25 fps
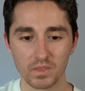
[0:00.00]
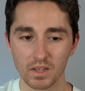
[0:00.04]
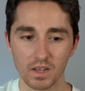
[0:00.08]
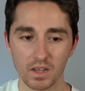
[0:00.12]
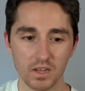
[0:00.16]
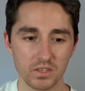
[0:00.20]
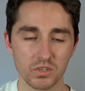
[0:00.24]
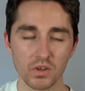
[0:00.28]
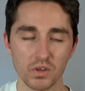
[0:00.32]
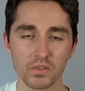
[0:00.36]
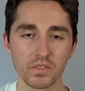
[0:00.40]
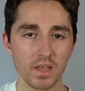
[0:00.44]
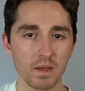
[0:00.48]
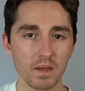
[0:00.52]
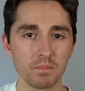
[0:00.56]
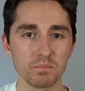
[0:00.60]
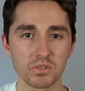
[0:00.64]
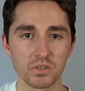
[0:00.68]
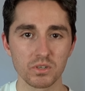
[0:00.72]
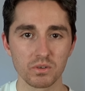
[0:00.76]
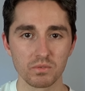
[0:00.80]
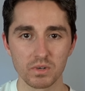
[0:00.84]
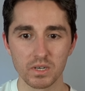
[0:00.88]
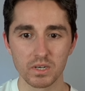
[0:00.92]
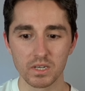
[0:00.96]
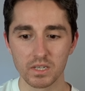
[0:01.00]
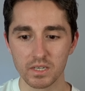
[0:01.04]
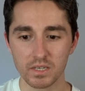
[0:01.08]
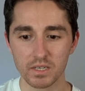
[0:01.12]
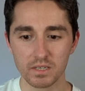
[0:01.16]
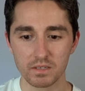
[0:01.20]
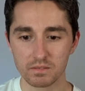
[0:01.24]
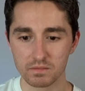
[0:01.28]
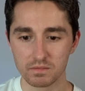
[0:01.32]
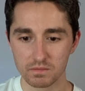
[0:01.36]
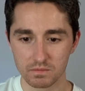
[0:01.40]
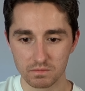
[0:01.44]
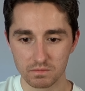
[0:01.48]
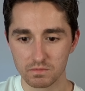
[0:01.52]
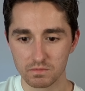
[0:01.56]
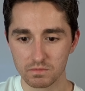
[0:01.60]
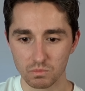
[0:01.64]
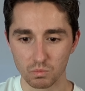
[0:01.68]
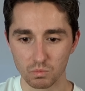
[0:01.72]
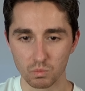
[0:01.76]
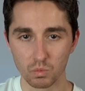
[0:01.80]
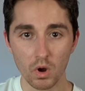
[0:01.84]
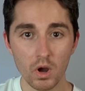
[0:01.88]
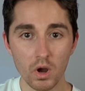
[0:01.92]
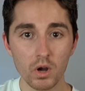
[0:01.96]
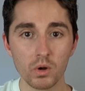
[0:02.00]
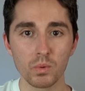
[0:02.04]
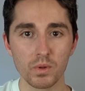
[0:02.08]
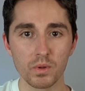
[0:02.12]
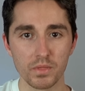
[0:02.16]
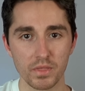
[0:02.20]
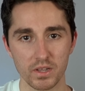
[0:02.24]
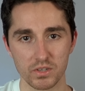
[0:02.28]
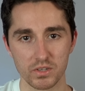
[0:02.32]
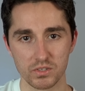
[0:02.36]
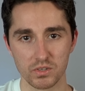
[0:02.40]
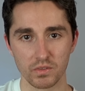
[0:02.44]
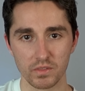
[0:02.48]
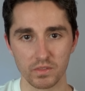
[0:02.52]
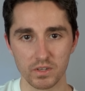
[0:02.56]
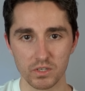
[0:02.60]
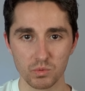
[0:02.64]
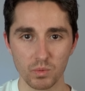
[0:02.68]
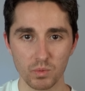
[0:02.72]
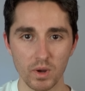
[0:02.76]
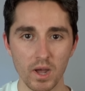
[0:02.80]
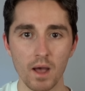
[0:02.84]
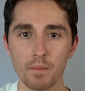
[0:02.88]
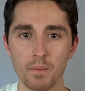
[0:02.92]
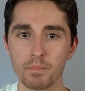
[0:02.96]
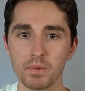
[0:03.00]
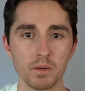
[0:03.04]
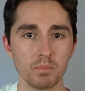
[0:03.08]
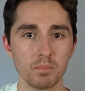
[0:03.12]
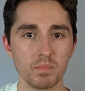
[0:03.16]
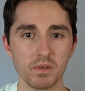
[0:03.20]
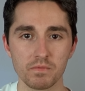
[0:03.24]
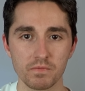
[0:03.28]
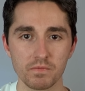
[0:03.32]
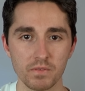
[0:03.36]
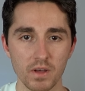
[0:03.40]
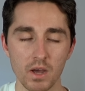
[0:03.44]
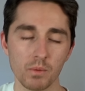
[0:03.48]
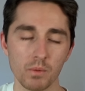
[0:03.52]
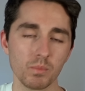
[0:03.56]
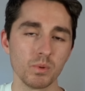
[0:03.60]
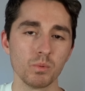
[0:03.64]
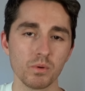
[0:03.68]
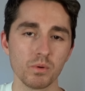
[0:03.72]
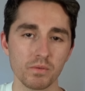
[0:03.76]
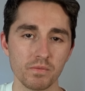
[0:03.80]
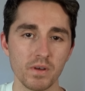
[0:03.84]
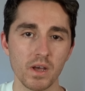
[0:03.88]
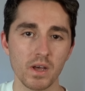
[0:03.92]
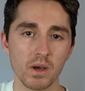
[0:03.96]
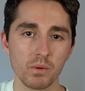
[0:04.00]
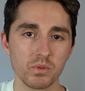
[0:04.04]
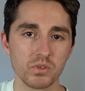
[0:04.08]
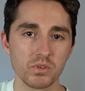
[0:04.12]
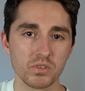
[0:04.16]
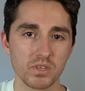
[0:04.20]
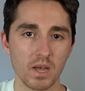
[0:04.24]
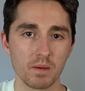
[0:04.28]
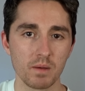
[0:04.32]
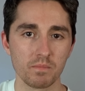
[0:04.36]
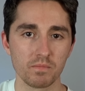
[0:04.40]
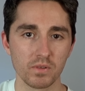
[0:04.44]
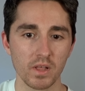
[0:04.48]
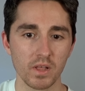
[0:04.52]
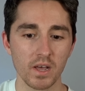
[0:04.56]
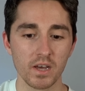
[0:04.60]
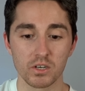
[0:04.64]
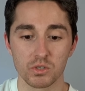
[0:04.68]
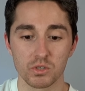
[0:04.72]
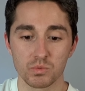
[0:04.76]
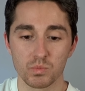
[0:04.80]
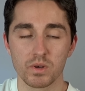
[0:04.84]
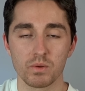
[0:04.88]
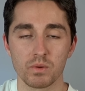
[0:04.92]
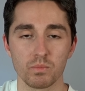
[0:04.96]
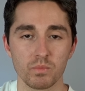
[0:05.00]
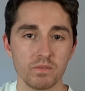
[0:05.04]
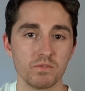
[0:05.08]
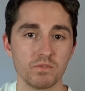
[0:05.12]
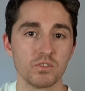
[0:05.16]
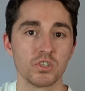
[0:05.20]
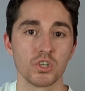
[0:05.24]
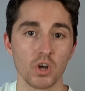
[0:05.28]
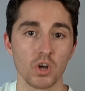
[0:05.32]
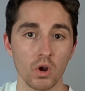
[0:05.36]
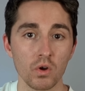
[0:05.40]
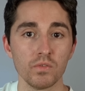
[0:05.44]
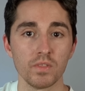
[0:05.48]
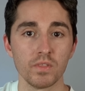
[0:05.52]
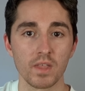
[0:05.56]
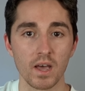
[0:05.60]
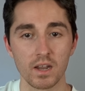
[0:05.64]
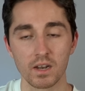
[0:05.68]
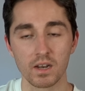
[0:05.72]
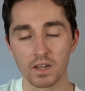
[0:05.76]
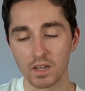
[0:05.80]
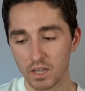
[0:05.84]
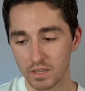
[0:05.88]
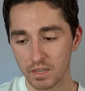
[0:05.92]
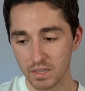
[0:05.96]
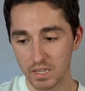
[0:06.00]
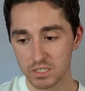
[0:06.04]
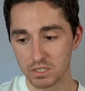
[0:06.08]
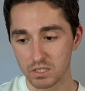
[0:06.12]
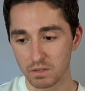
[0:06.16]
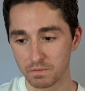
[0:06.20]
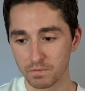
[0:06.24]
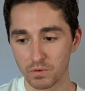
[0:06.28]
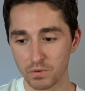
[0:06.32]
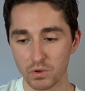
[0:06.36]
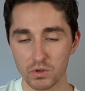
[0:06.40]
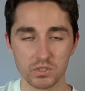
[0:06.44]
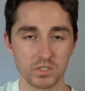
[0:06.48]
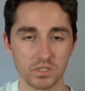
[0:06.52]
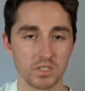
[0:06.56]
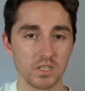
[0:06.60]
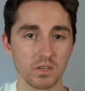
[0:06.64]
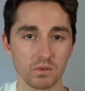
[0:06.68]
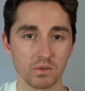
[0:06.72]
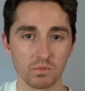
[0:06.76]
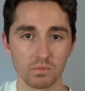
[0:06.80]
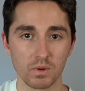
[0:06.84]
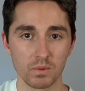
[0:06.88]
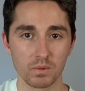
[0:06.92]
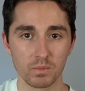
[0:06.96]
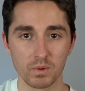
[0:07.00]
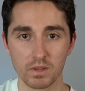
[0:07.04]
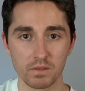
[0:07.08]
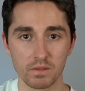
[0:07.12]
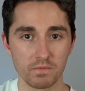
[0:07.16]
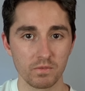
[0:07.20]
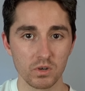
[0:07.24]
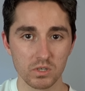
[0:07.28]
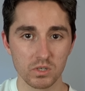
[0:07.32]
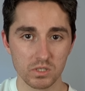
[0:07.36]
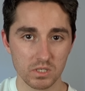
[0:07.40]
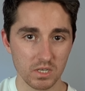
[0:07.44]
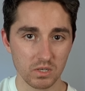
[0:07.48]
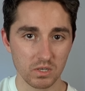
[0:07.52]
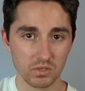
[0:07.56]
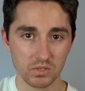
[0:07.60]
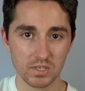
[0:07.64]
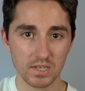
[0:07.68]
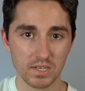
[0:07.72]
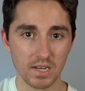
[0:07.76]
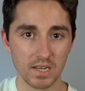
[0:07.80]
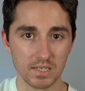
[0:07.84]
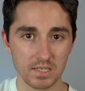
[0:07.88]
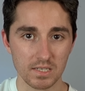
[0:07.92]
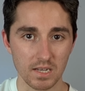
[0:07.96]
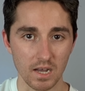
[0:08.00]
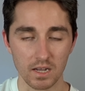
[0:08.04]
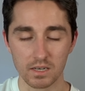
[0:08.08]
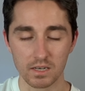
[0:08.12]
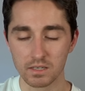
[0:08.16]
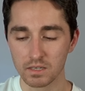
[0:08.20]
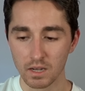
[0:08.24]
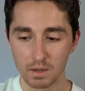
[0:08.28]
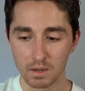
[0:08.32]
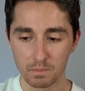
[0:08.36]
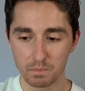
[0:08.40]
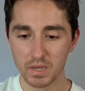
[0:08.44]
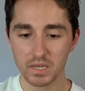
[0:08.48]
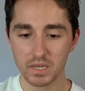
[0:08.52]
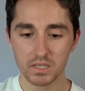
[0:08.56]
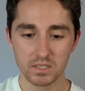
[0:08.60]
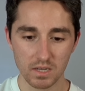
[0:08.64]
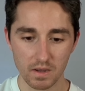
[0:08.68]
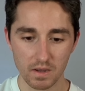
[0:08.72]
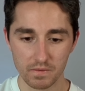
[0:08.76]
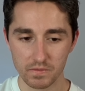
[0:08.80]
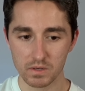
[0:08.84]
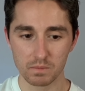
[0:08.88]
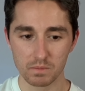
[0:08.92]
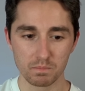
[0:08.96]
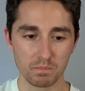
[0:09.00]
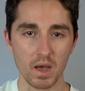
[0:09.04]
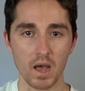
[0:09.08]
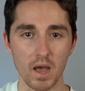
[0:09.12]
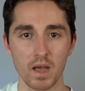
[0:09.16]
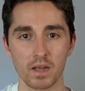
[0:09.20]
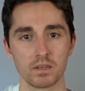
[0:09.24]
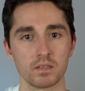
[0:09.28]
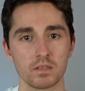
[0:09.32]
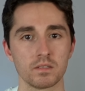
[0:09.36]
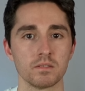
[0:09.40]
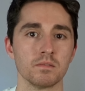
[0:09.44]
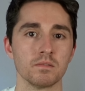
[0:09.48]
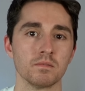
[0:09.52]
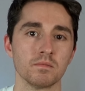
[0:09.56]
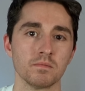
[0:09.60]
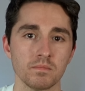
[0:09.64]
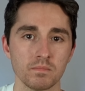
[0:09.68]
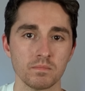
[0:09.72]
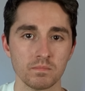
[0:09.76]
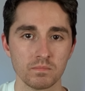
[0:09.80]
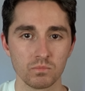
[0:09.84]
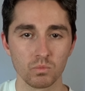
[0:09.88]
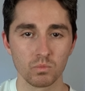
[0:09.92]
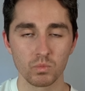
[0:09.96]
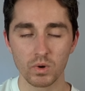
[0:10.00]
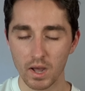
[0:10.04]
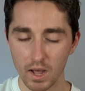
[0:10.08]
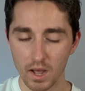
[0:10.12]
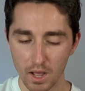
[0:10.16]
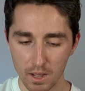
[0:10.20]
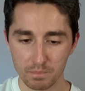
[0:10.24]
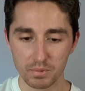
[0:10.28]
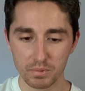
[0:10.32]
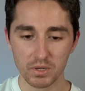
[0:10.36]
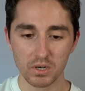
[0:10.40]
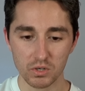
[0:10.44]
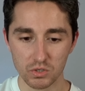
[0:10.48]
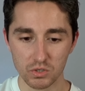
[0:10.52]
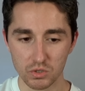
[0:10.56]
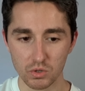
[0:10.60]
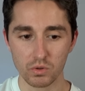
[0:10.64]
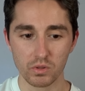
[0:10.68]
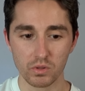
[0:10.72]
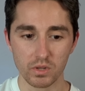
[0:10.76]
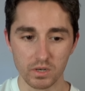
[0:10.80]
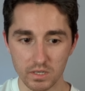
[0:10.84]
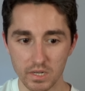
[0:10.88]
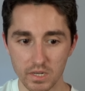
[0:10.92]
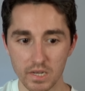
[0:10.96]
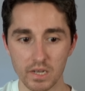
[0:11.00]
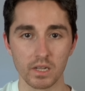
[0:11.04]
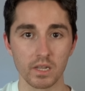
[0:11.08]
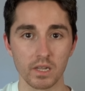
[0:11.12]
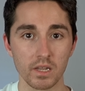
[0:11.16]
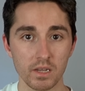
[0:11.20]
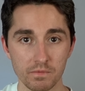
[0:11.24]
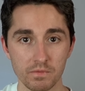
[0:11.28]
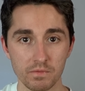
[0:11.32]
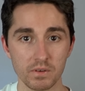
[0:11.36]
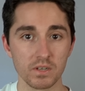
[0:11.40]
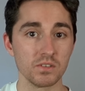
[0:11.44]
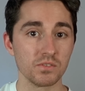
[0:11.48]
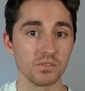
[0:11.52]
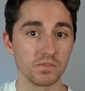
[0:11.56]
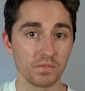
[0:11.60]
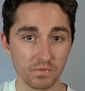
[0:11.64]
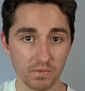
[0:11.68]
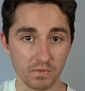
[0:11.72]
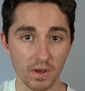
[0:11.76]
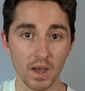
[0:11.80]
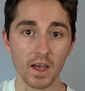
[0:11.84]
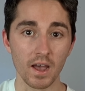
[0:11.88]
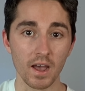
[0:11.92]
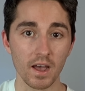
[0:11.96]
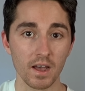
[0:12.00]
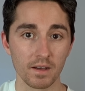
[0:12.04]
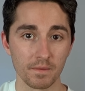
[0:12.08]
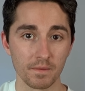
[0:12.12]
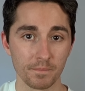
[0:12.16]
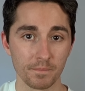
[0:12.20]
It's on them to really work with us on this. We're happy to be fair. We were fair with Sam Flanders. We've shown that. That's the first deal, one of the first deals to get done. Pick 7, bang. We're happy to do the deal if it is fair.